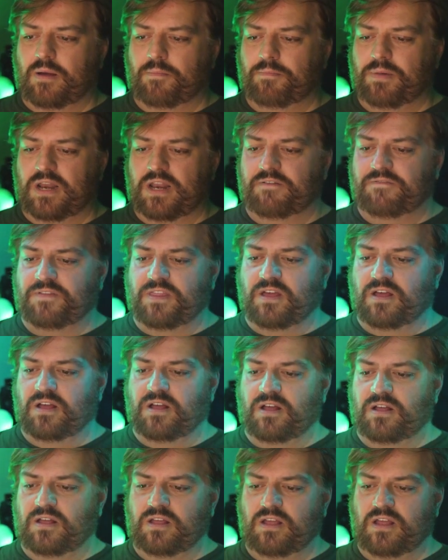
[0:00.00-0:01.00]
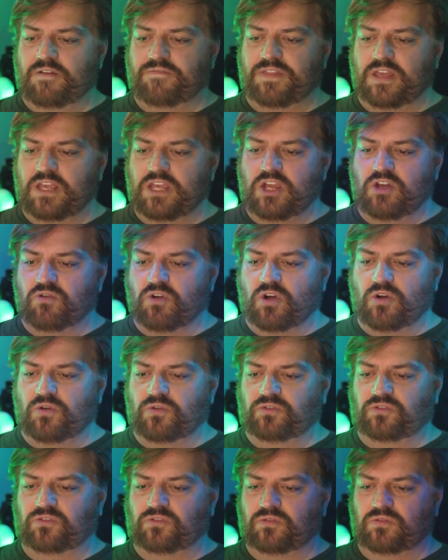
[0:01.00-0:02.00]
But if the
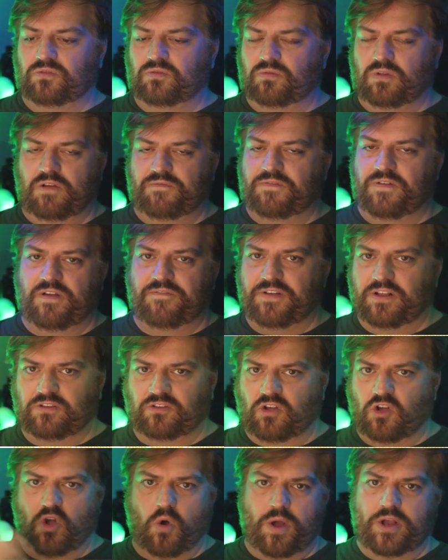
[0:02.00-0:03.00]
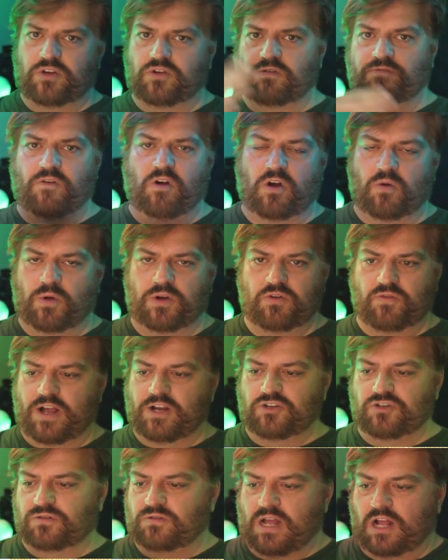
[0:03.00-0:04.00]
heroes, if it's going too far in one
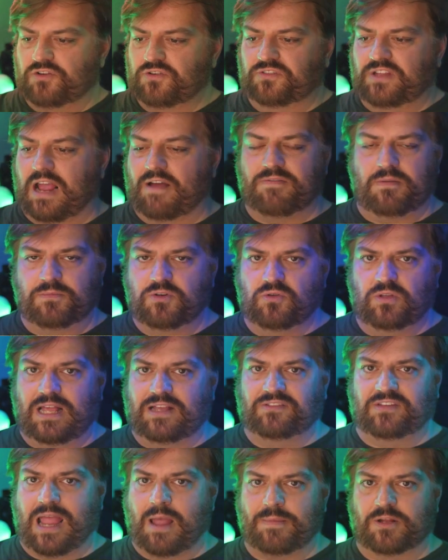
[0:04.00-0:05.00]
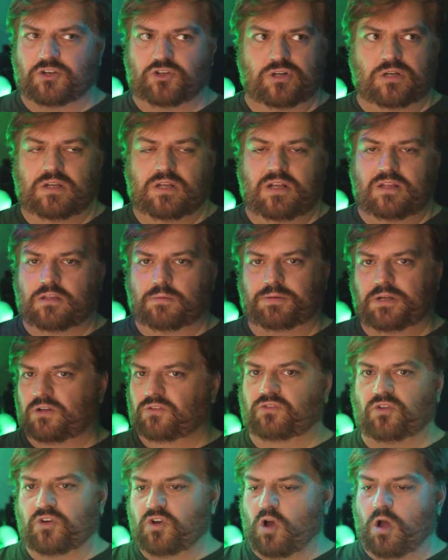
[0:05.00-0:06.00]
direction, I'll just have them do less damage. The
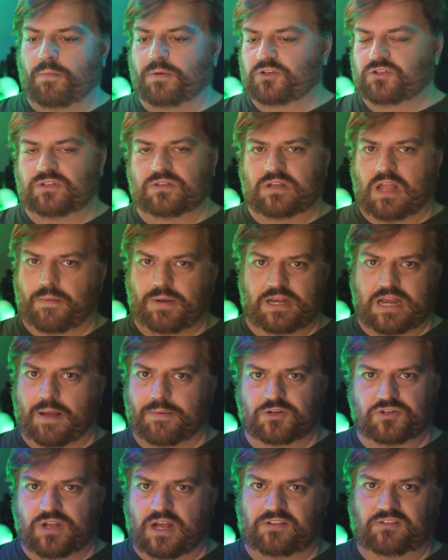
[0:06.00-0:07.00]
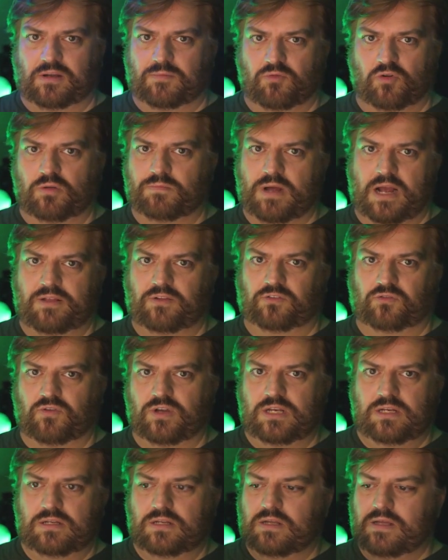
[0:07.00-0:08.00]
players don't know how many damage dice I'm rolling behind the
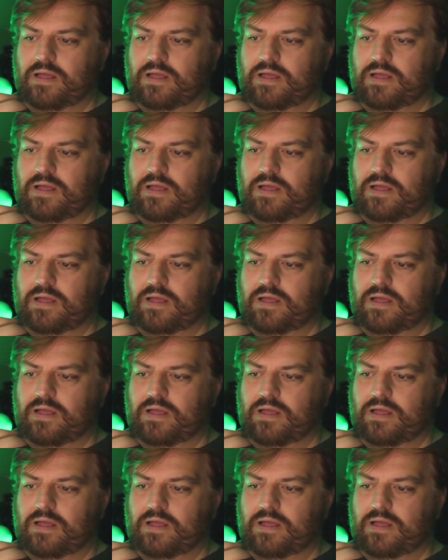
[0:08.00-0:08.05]
screen.